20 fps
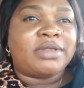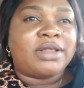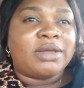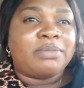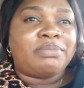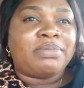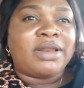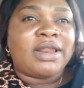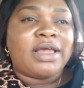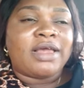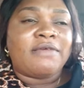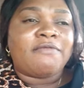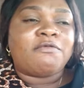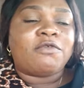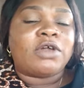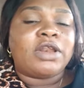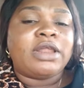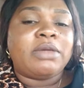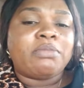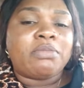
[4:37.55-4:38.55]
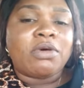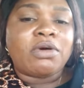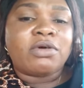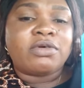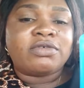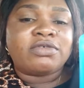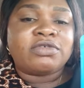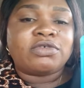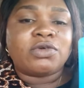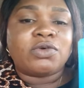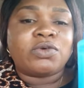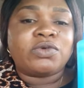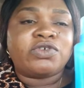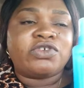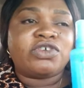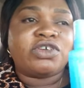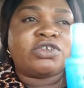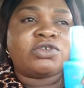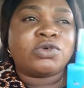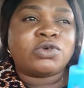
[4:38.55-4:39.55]
They play volleyball, so
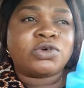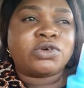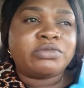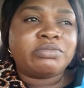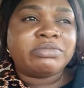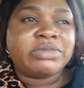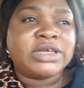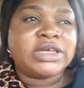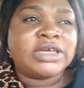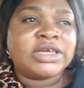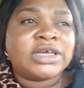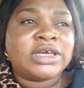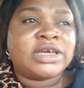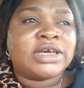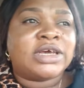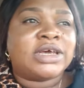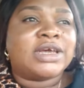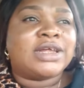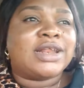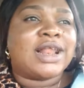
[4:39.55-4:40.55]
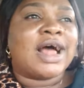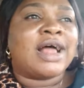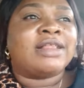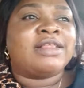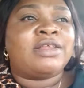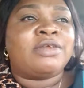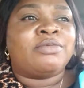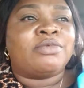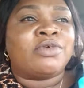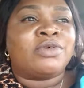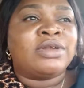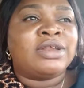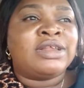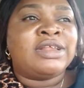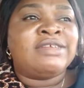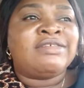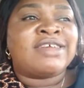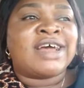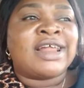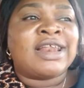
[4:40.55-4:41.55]
she told me that the
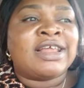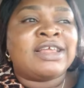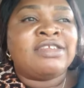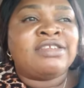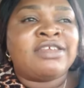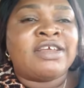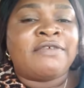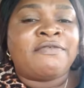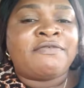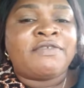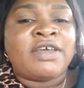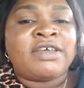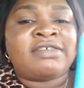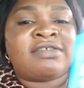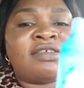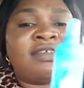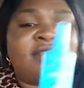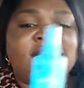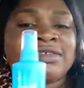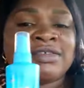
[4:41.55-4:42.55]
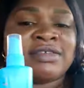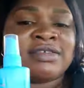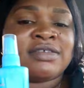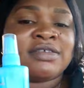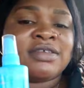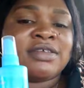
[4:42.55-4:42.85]
challenge they face is